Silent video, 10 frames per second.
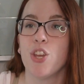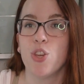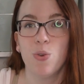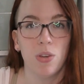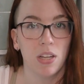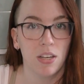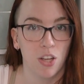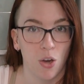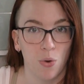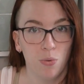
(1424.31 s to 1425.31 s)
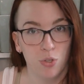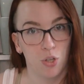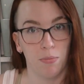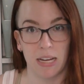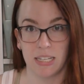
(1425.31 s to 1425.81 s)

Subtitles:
you can go to my